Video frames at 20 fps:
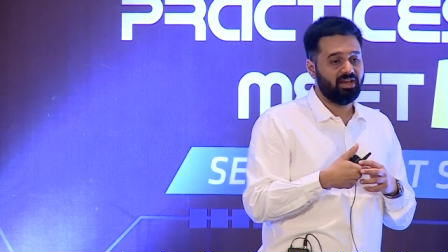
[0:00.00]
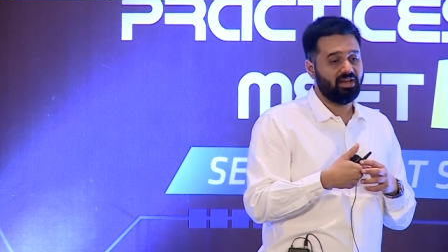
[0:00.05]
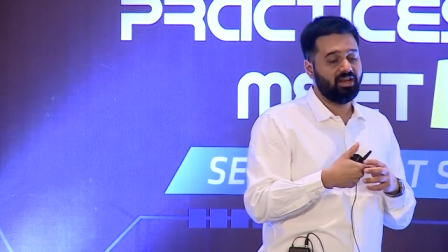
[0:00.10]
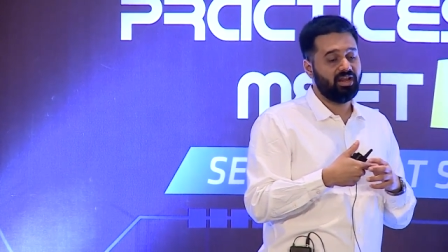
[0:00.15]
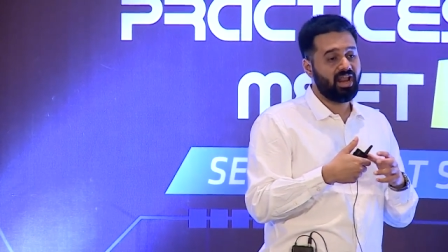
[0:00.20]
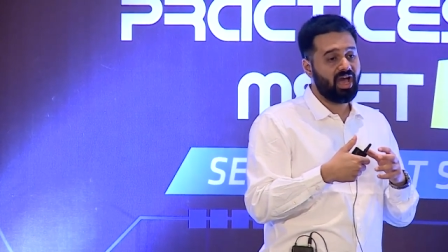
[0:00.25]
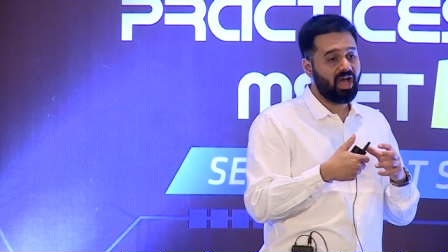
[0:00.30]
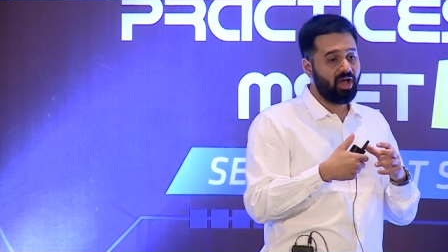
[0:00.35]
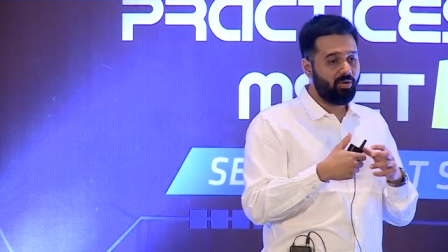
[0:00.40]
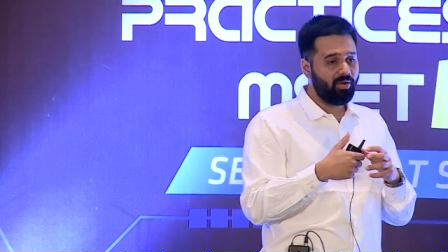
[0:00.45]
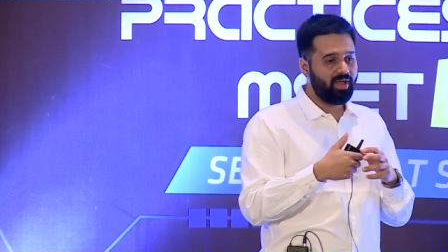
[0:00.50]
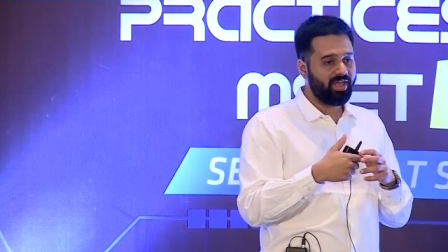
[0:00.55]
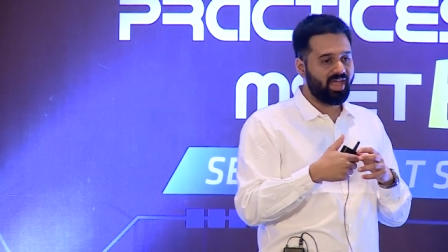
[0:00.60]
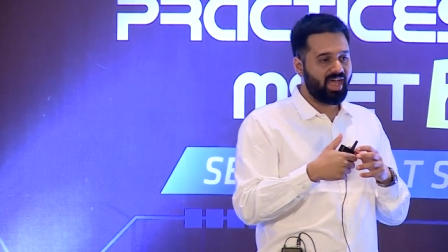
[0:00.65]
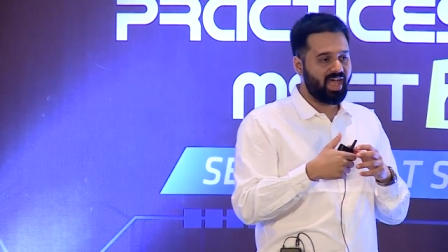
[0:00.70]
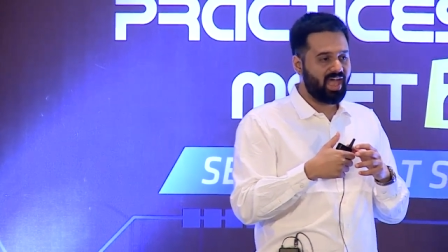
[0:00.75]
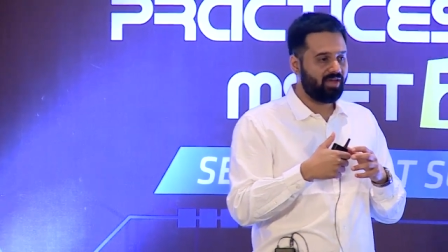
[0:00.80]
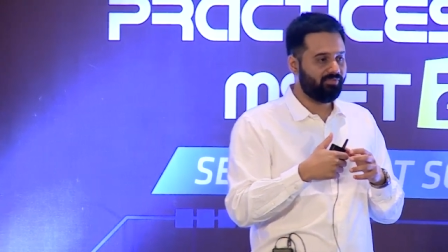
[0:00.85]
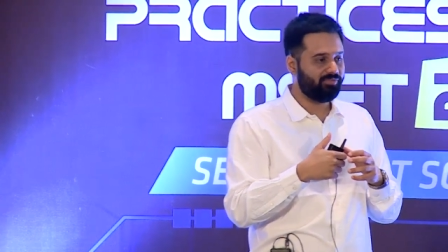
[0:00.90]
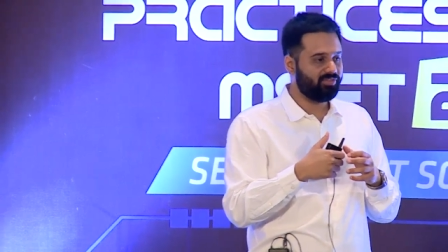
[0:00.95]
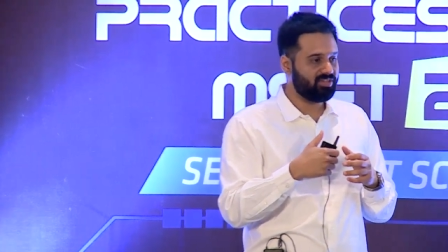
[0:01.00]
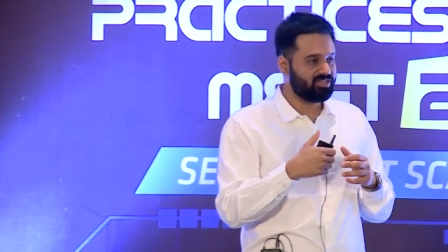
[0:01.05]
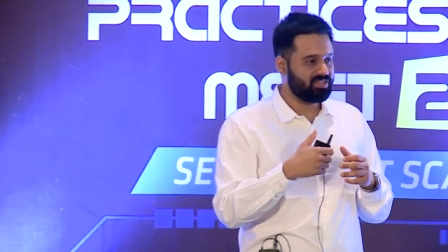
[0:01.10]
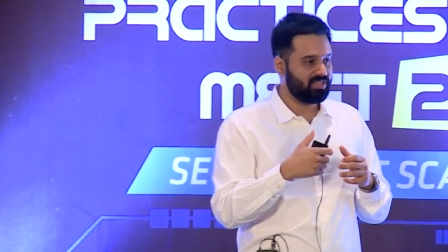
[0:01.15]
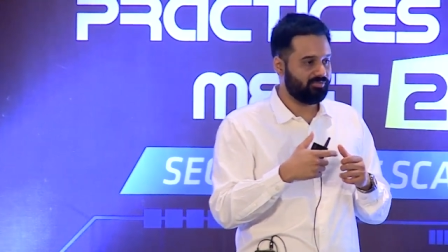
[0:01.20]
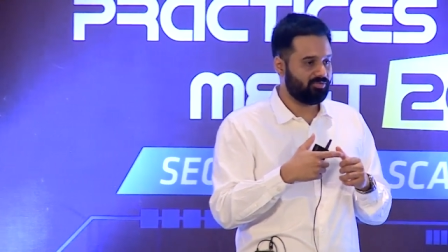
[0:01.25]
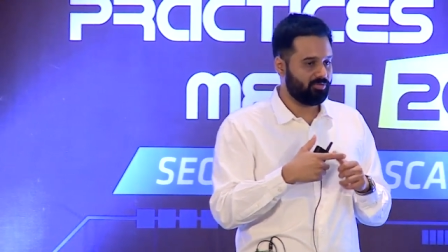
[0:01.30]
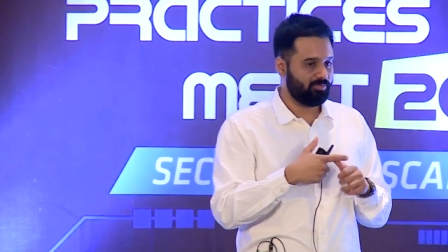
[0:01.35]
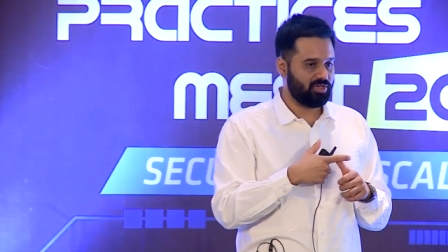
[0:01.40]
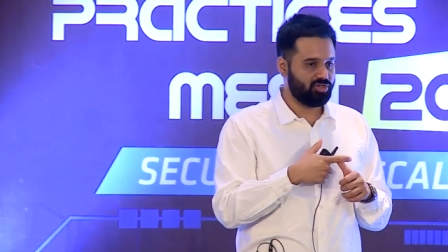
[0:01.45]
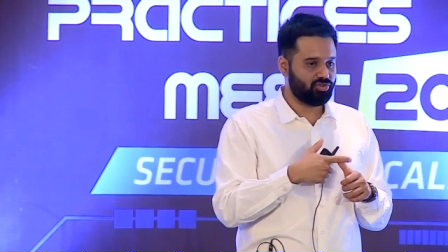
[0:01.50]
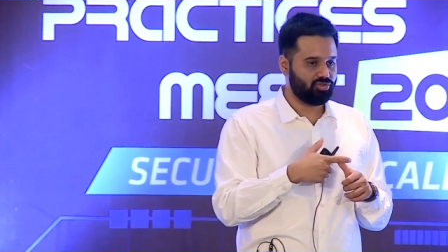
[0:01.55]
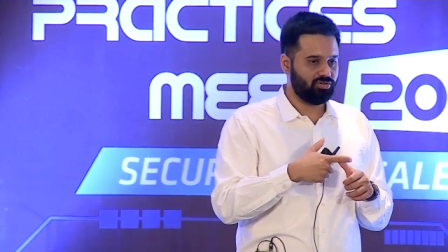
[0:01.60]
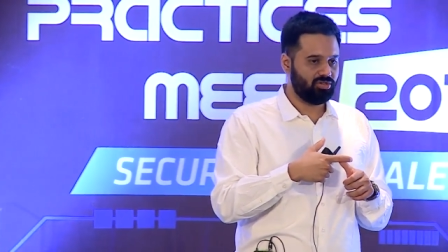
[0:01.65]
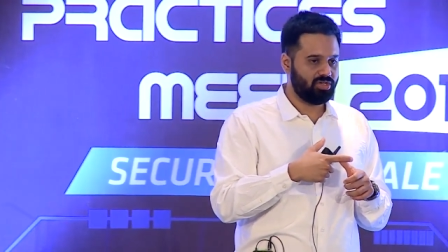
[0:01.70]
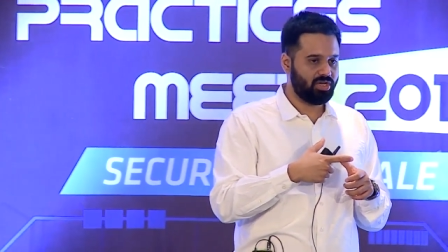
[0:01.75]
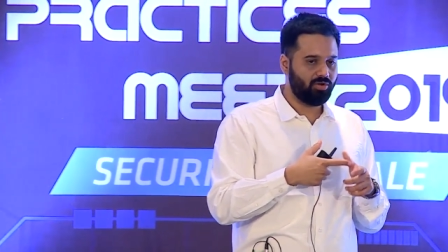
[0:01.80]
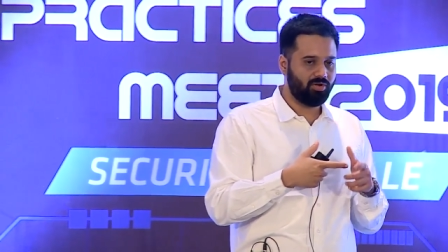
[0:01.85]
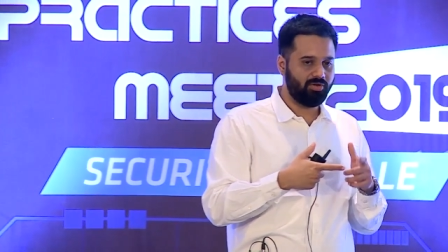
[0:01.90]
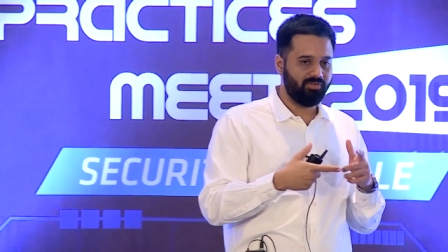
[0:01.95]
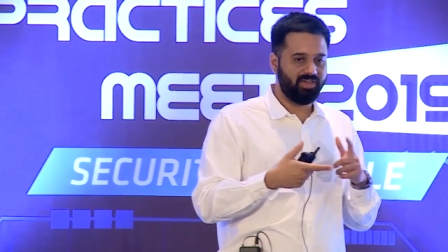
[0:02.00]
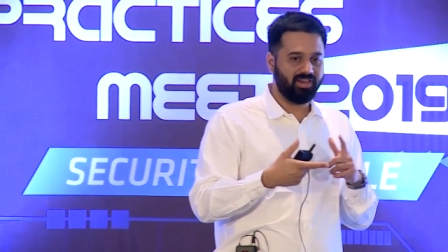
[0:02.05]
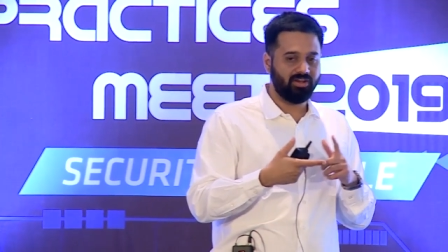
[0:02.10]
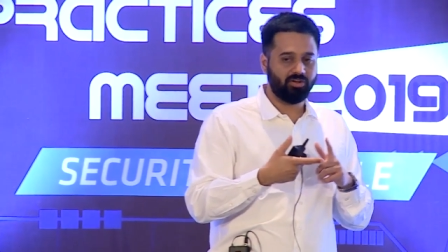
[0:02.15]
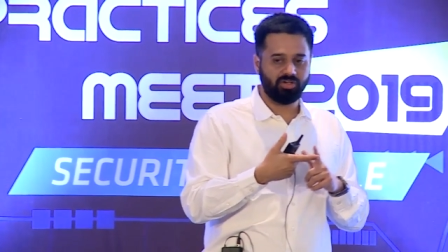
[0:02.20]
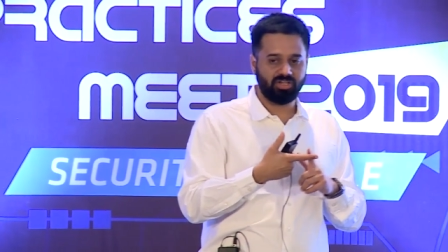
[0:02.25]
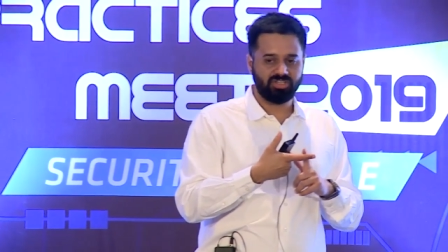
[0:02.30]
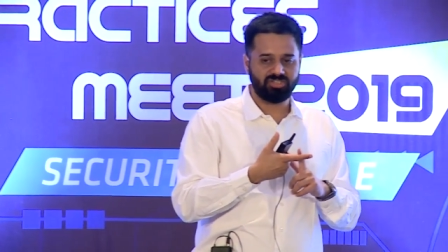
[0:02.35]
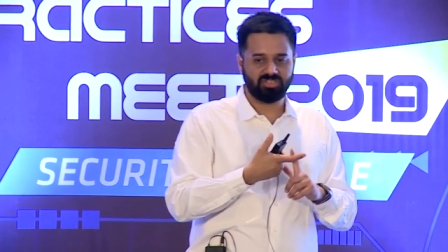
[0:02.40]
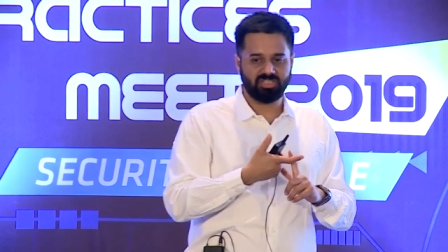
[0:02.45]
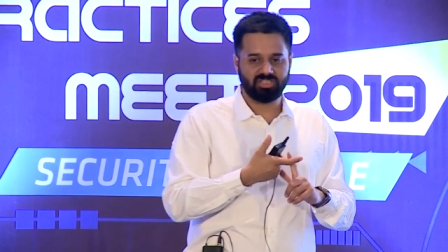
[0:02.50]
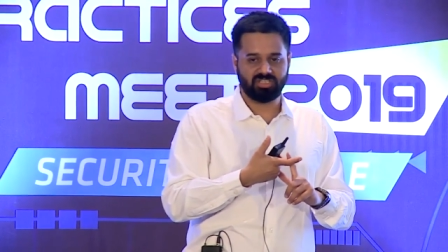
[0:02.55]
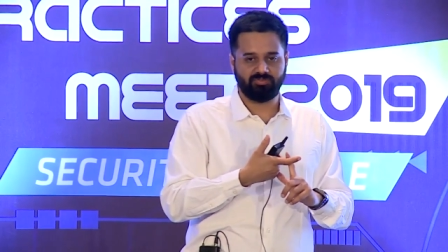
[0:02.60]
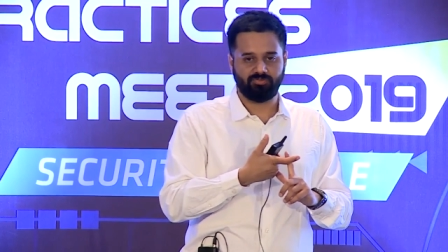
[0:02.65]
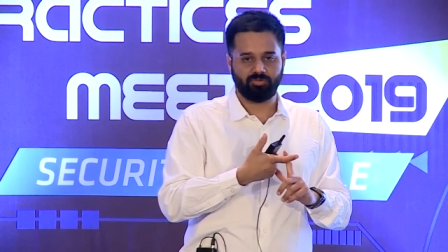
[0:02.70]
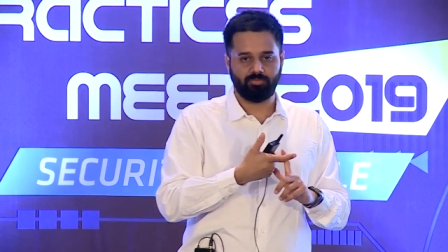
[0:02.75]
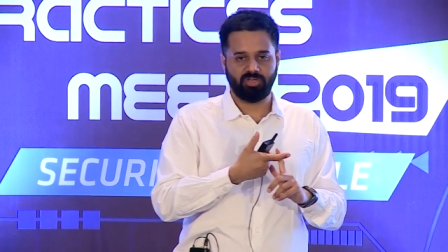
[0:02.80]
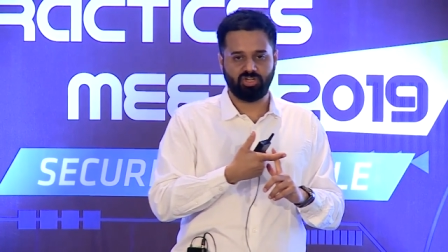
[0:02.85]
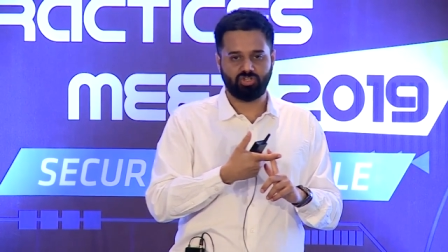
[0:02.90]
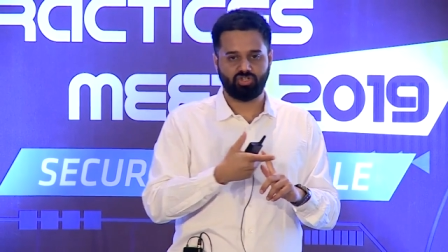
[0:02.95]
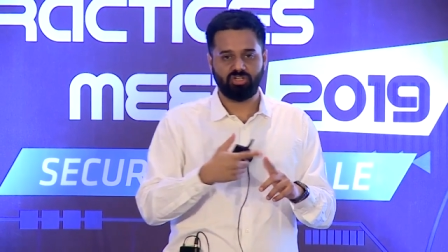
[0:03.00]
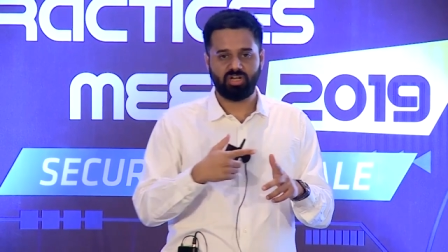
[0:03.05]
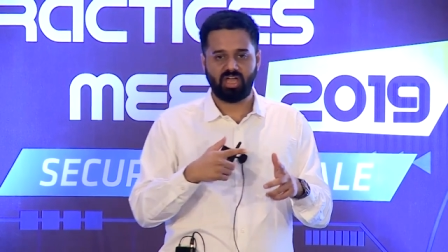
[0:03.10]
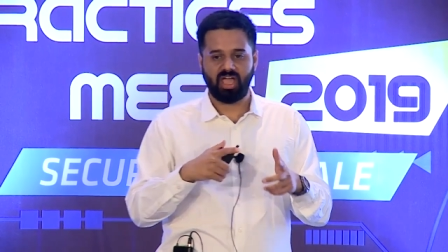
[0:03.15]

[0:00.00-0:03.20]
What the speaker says: now I have this information, now I've enriched this information,